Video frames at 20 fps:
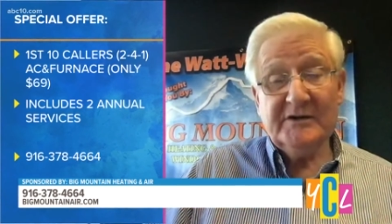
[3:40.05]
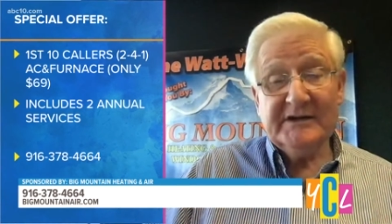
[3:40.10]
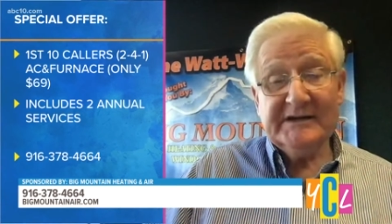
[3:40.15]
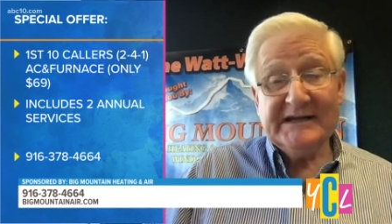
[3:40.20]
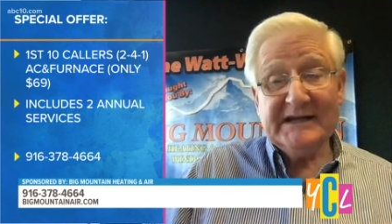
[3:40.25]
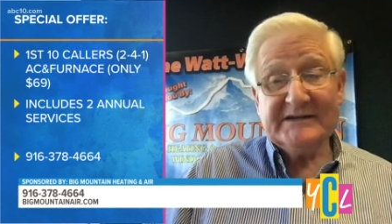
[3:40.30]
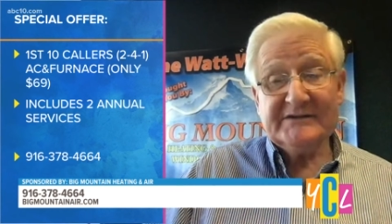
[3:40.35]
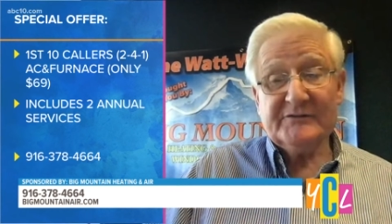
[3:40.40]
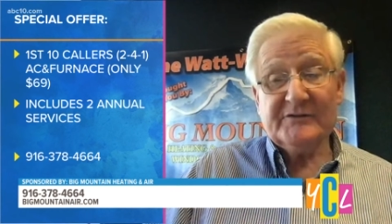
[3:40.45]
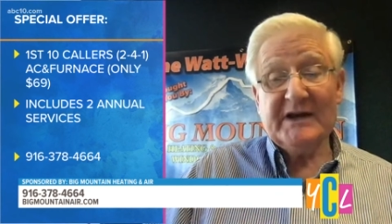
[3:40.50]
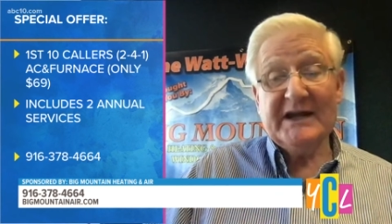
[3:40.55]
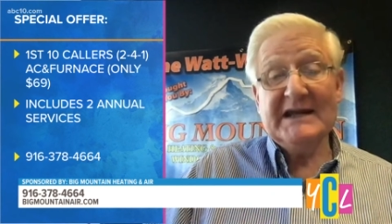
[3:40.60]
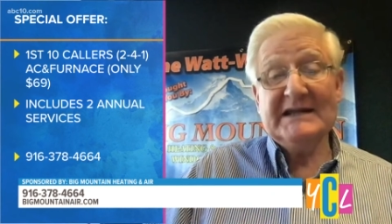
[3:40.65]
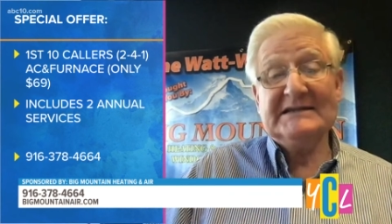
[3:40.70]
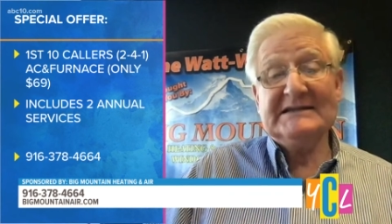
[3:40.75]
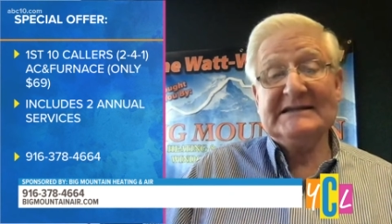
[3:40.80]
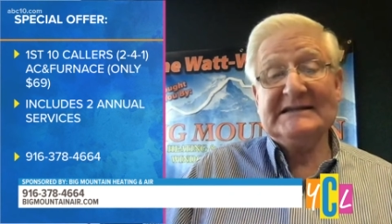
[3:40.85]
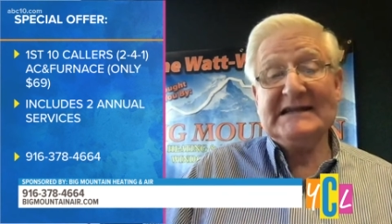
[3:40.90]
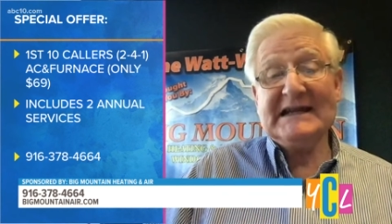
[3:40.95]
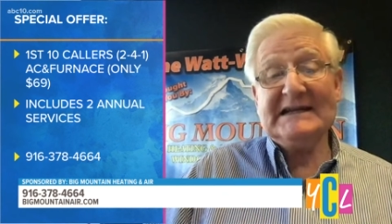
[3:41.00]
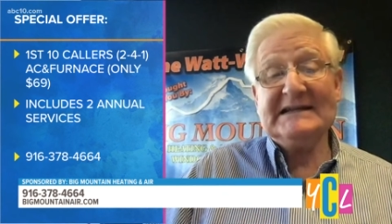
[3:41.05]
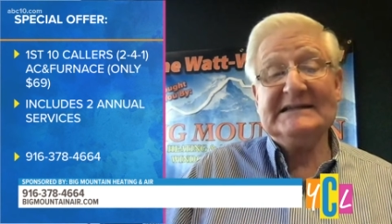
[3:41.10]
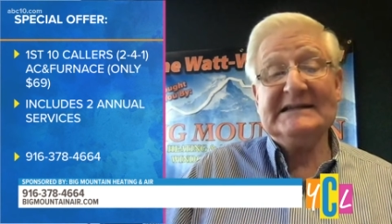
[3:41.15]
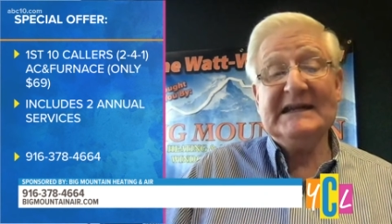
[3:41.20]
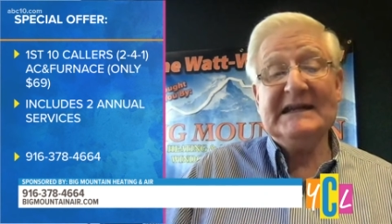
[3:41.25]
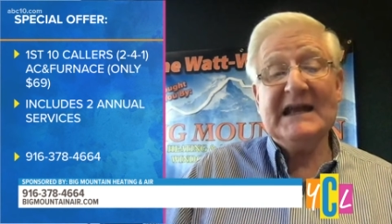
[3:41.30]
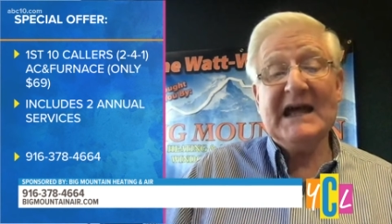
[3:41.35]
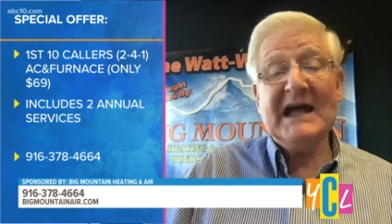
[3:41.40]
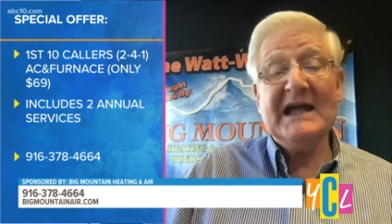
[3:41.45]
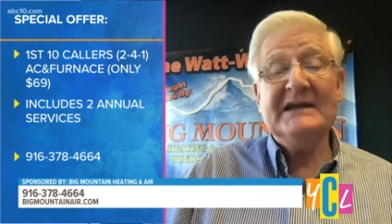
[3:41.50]
do it, Desiree. It's
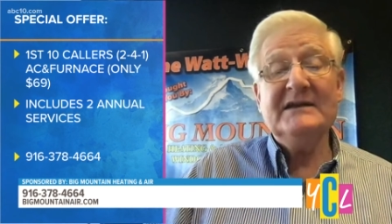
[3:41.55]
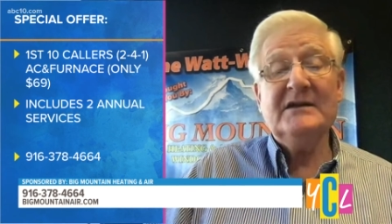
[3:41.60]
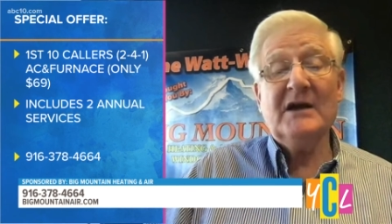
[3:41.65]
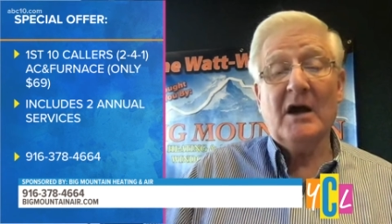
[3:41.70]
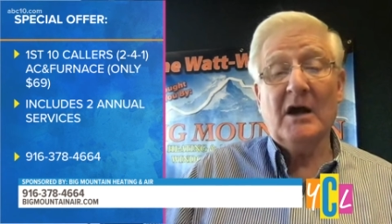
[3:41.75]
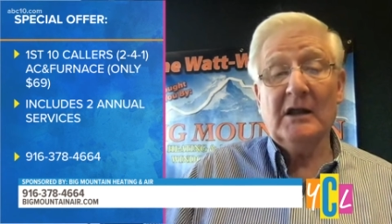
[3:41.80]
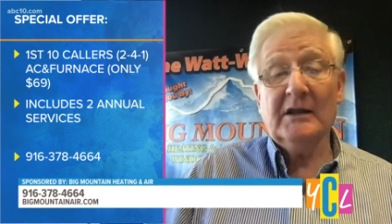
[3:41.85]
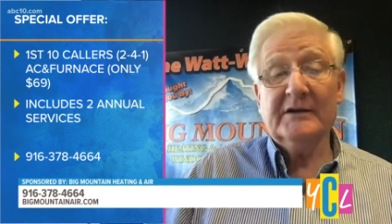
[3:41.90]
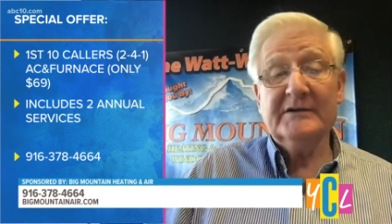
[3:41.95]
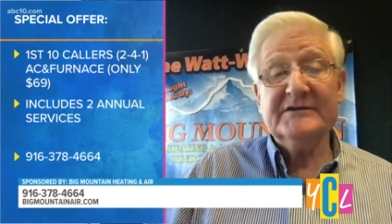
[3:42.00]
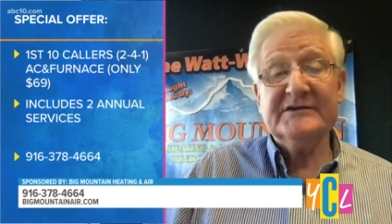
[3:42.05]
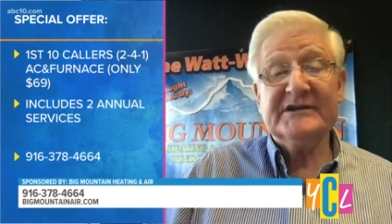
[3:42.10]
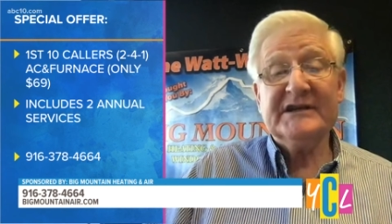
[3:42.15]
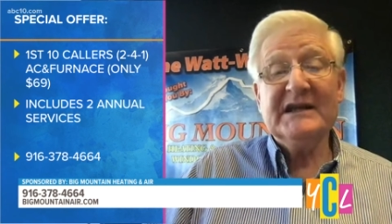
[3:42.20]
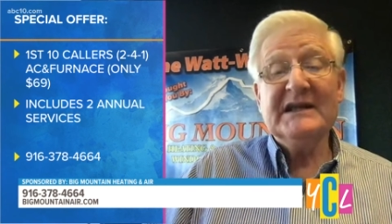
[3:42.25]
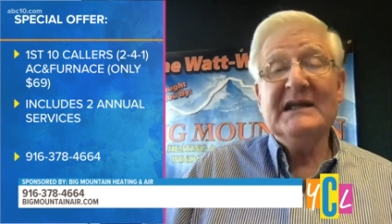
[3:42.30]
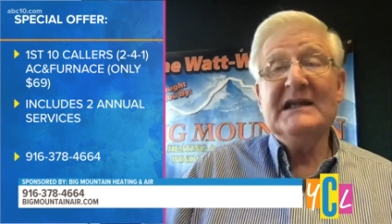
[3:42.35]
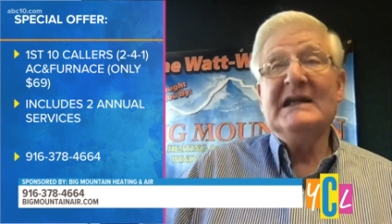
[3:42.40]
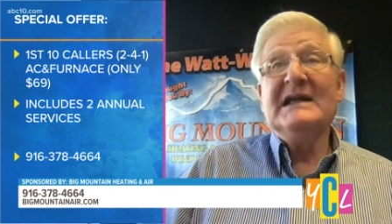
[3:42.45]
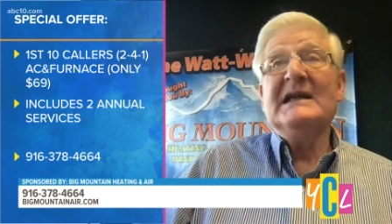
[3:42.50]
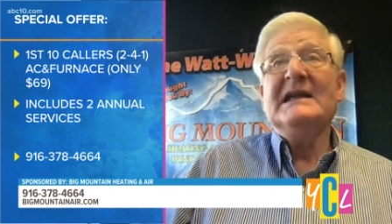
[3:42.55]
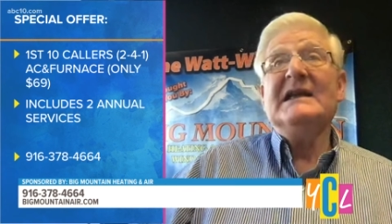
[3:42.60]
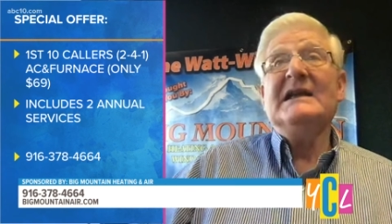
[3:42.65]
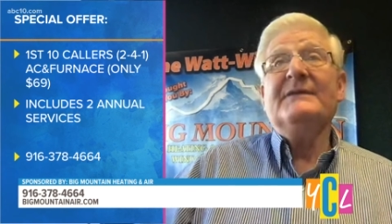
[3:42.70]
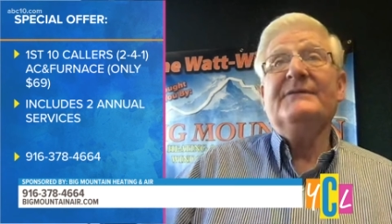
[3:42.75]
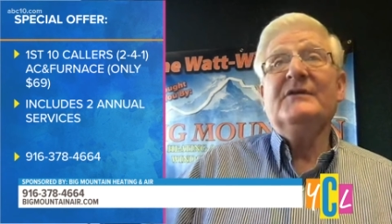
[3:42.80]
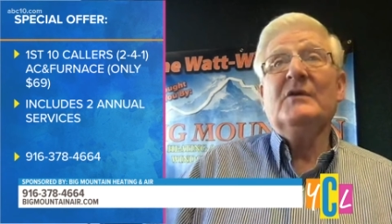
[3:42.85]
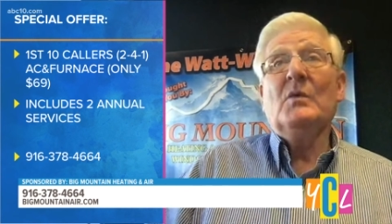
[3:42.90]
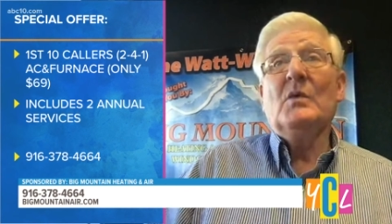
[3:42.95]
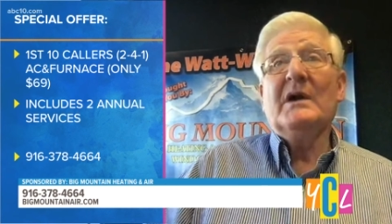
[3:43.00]
$69
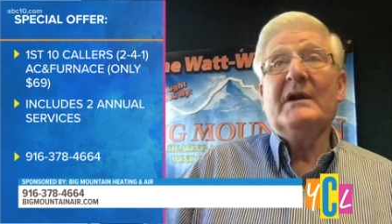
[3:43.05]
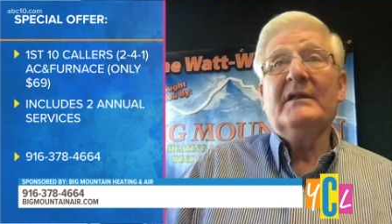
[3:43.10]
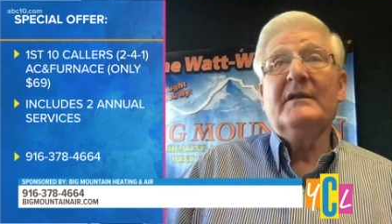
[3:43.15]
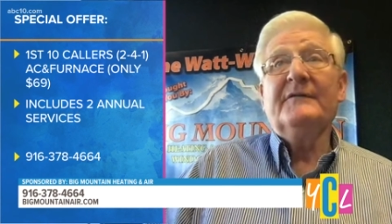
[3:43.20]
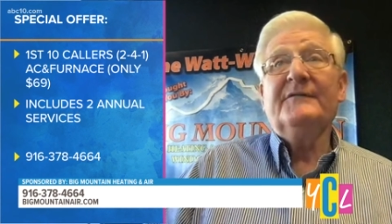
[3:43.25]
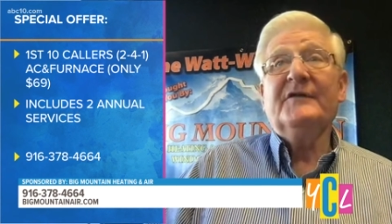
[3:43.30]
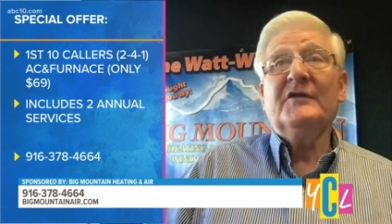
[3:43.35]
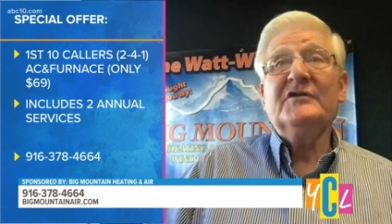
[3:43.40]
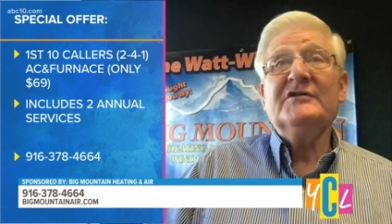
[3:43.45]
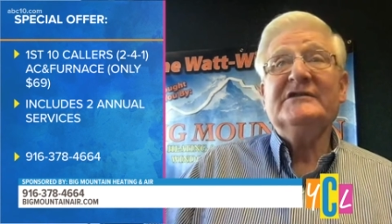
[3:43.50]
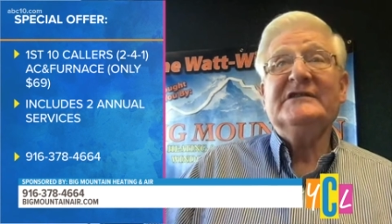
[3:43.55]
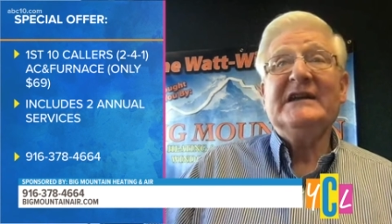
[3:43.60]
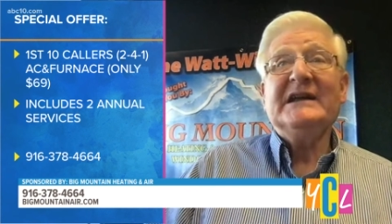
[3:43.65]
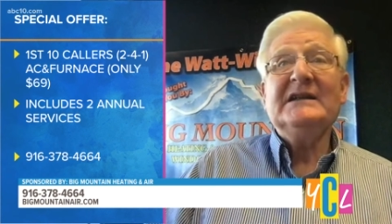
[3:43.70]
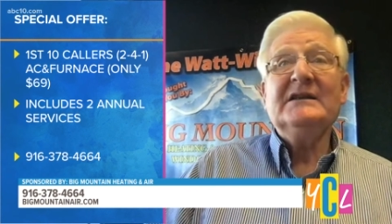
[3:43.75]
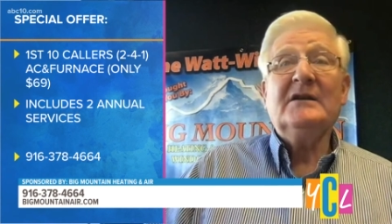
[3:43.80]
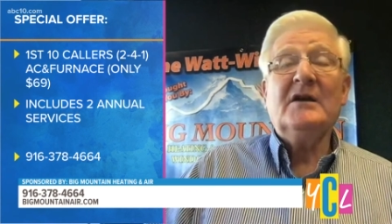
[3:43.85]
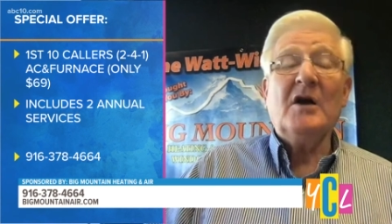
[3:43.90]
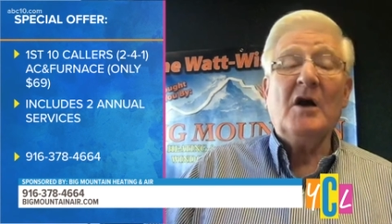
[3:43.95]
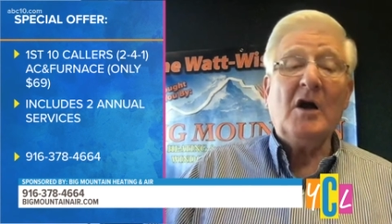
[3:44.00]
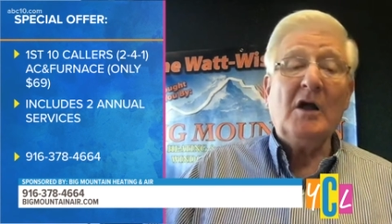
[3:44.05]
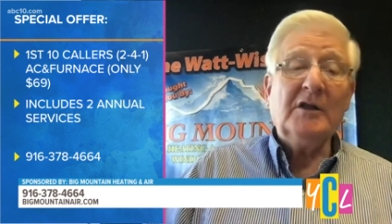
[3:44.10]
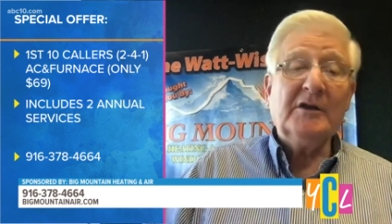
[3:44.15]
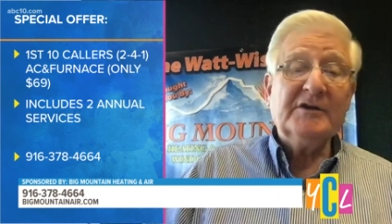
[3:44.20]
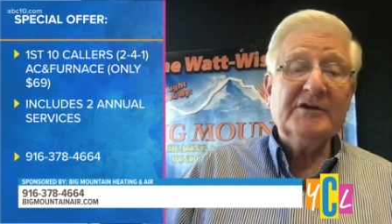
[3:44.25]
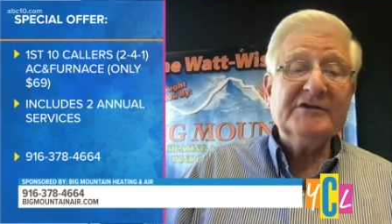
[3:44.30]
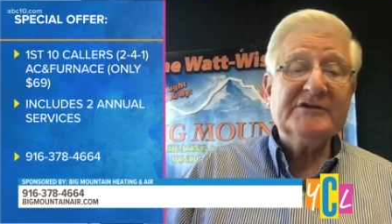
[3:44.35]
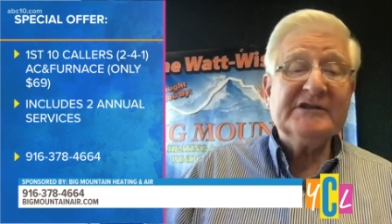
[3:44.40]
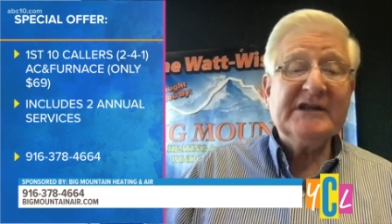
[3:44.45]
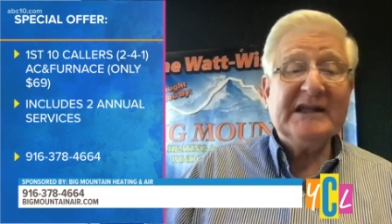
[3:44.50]
if you're one of the first 10
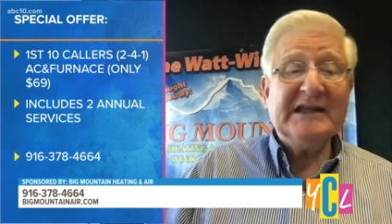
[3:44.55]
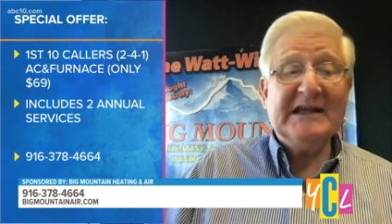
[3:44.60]
callers.